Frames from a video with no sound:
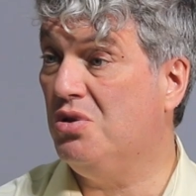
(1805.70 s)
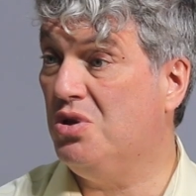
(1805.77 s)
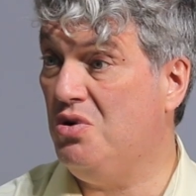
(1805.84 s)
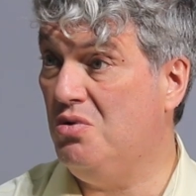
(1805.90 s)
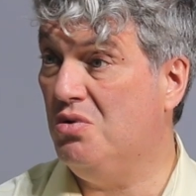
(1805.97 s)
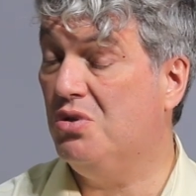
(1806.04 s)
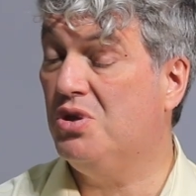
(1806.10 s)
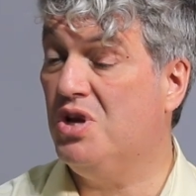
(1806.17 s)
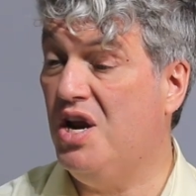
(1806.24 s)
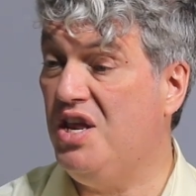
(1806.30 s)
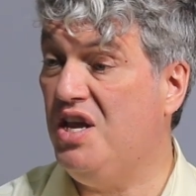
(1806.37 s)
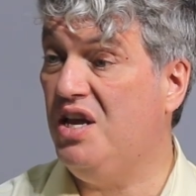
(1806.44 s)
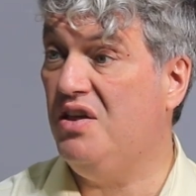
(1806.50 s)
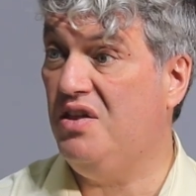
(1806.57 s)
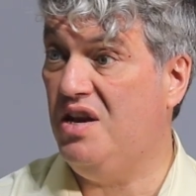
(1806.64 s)
students
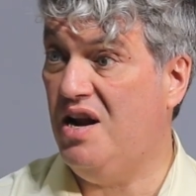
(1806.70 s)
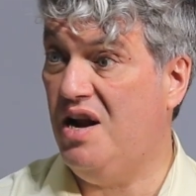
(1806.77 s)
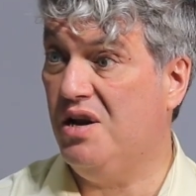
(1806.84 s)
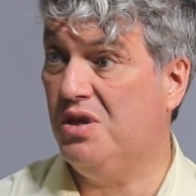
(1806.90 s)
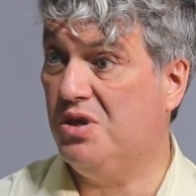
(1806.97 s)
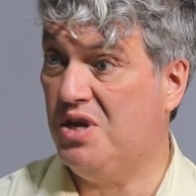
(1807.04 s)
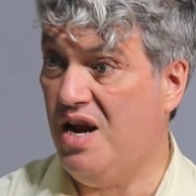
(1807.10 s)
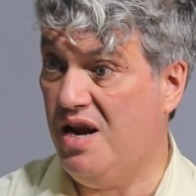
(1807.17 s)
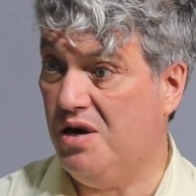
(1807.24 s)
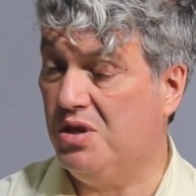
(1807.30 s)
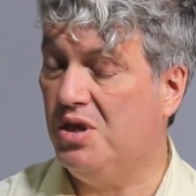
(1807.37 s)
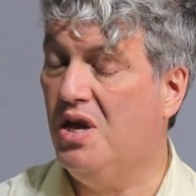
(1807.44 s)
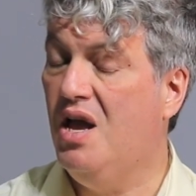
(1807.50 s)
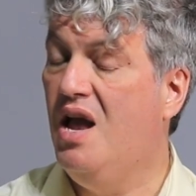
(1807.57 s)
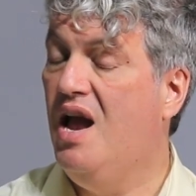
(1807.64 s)
studying in the United
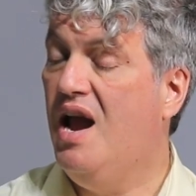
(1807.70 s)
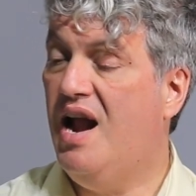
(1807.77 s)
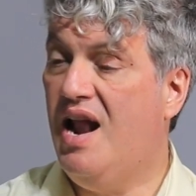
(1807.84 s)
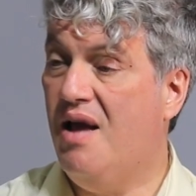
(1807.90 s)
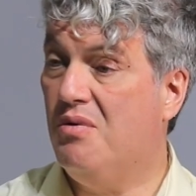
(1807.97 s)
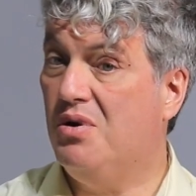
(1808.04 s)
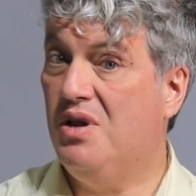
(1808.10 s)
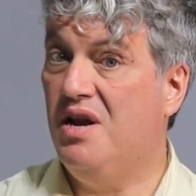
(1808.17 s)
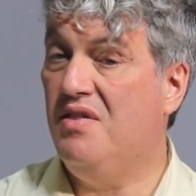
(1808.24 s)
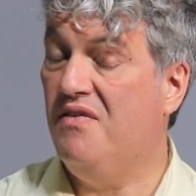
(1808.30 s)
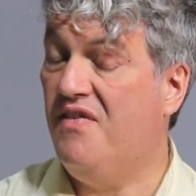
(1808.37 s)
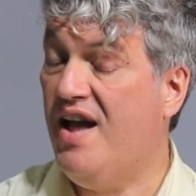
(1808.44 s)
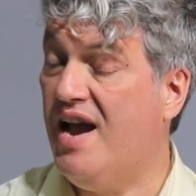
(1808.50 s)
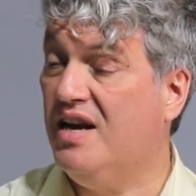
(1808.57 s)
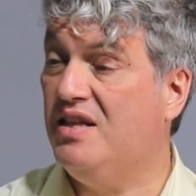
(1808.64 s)
States. And the
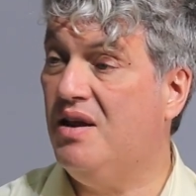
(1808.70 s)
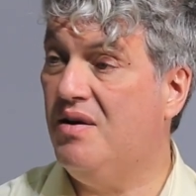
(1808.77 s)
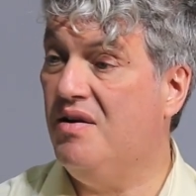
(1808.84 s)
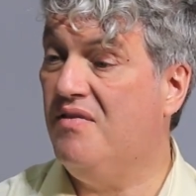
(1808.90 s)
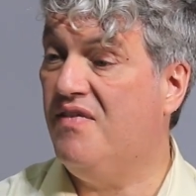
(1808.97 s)
fact that